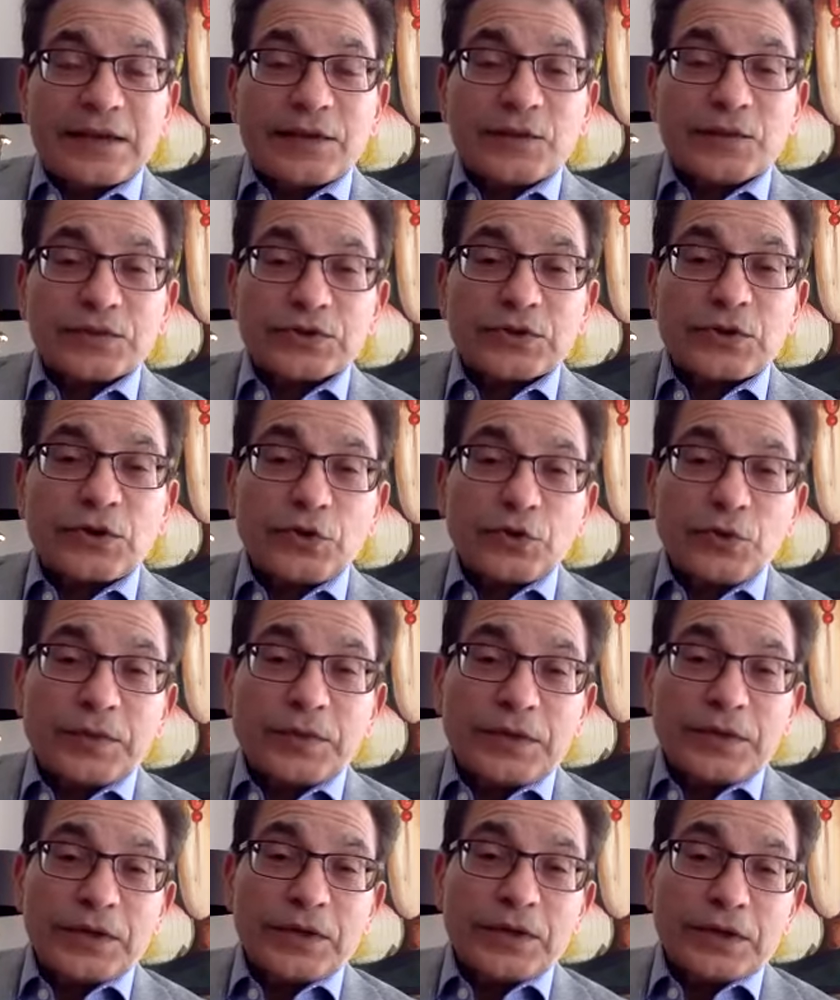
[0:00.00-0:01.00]
that was going to
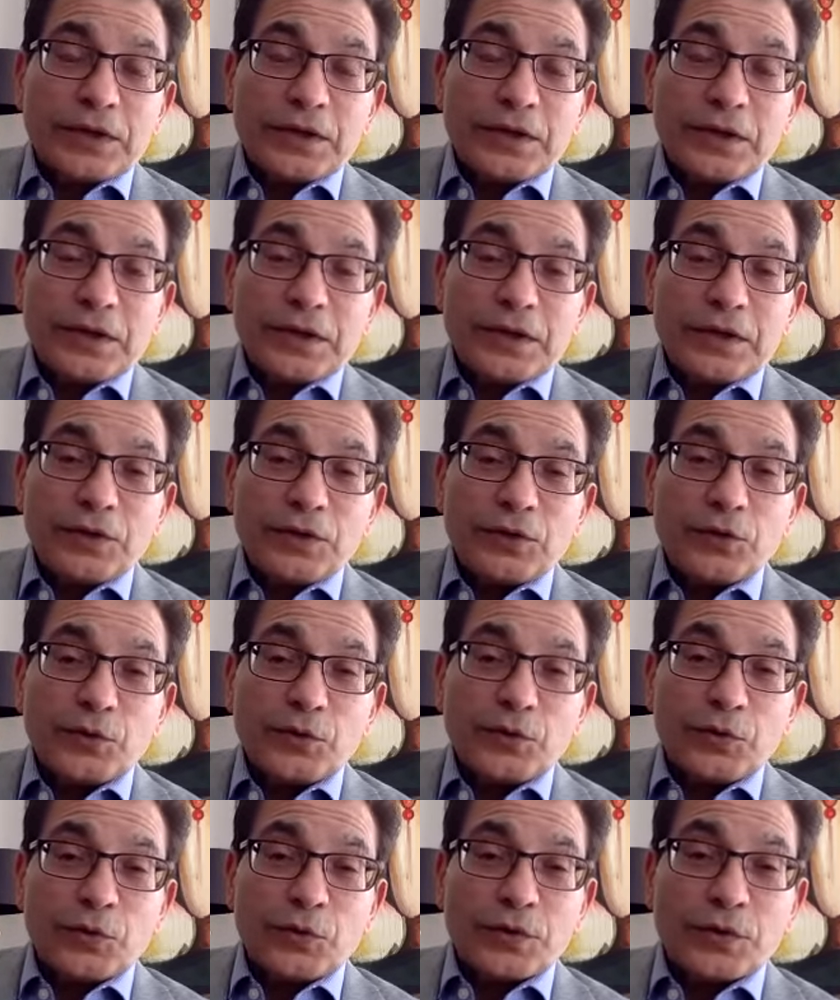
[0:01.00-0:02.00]
be your
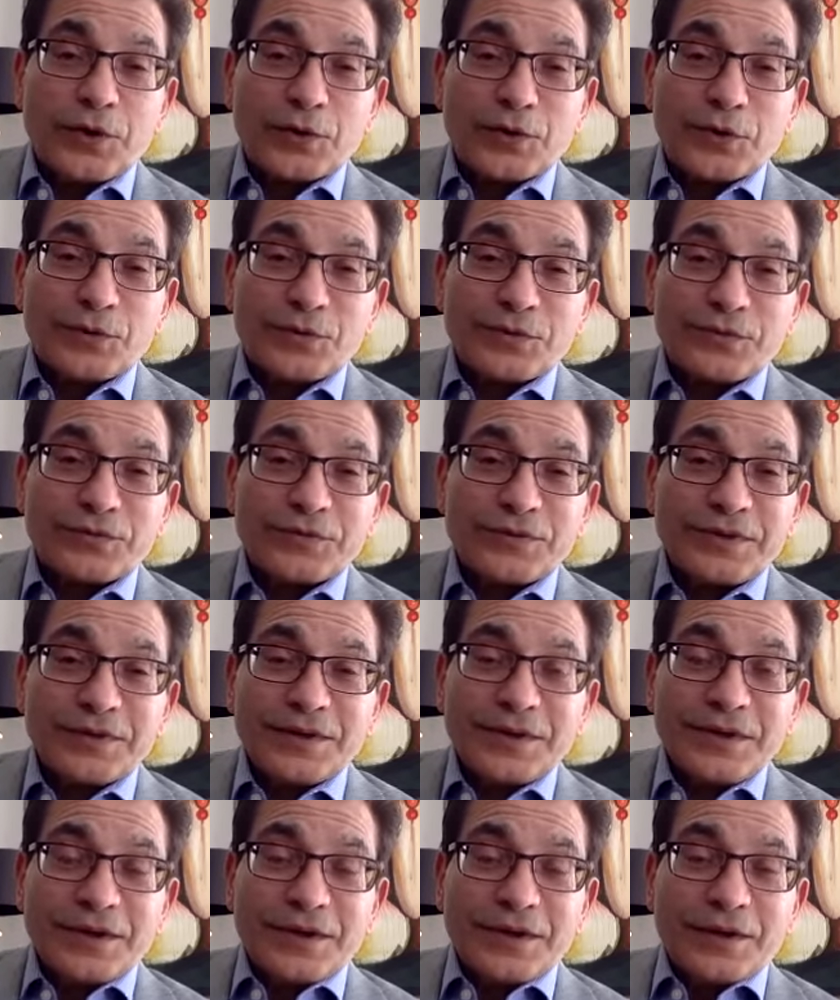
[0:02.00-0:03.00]
route out of
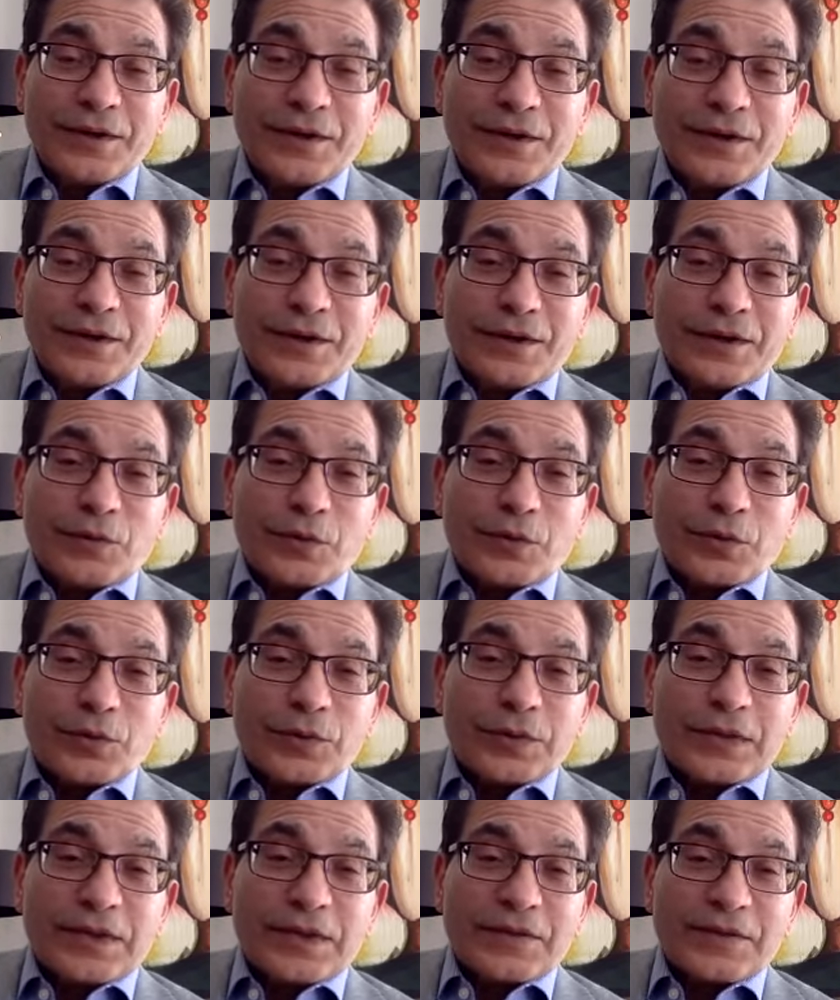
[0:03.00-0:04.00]

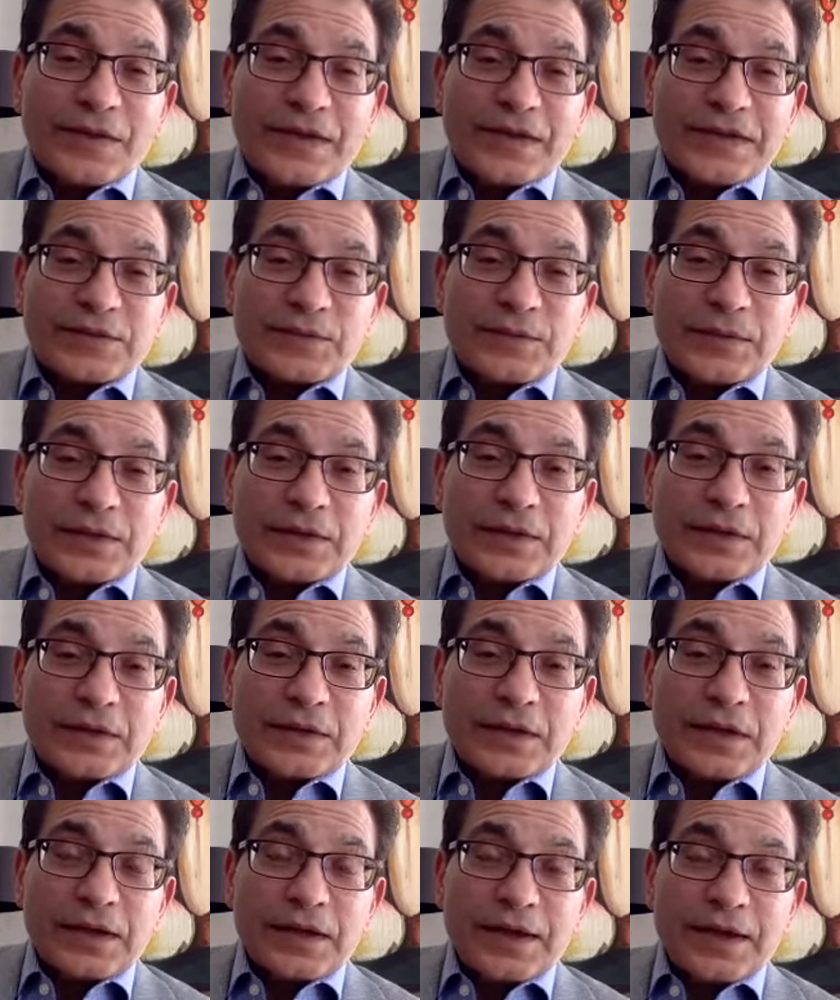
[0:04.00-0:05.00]
what would otherwise have
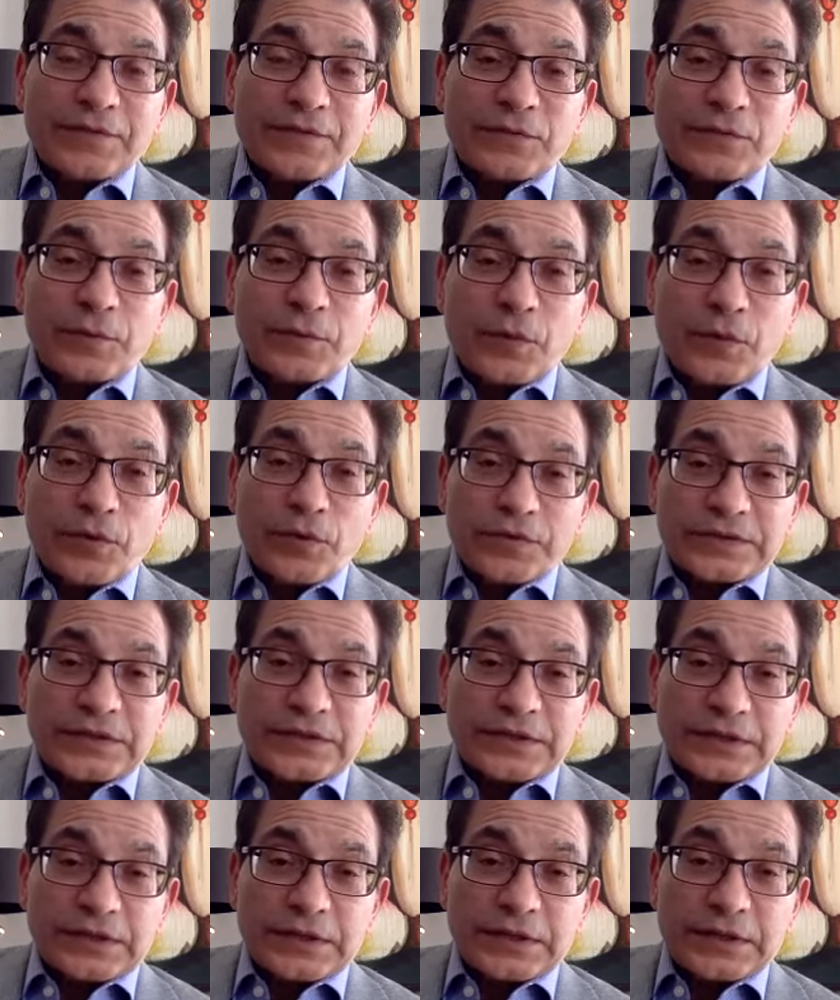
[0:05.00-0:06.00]
been a life of
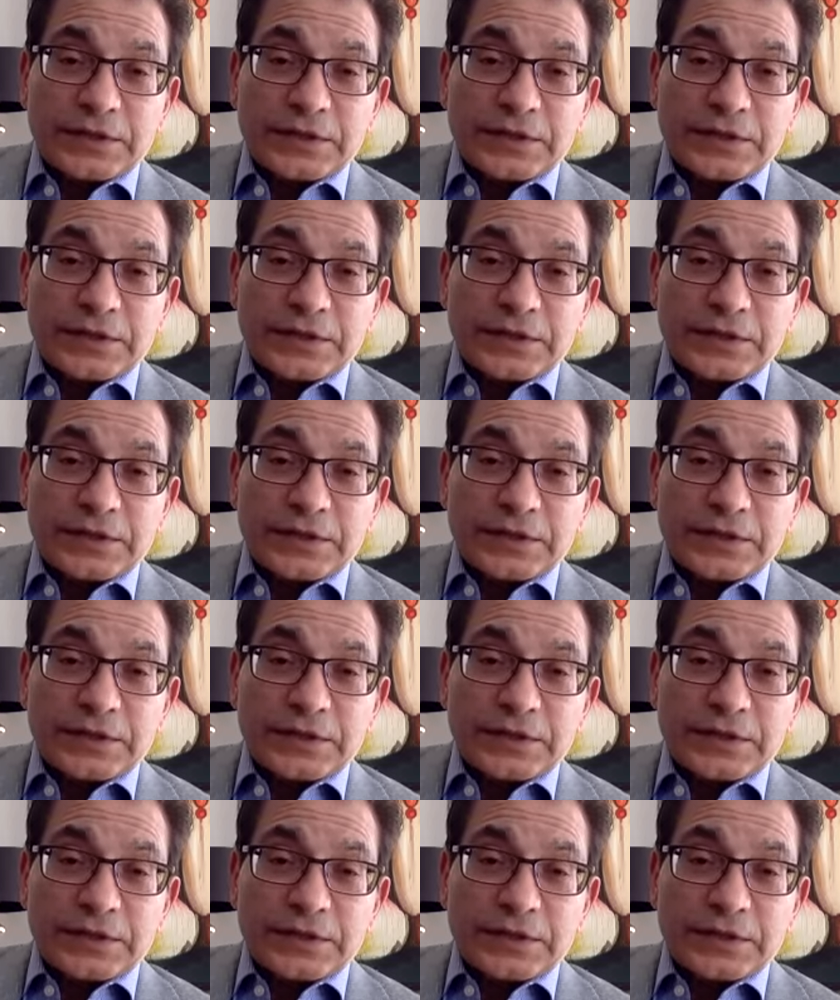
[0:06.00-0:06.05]
poverty.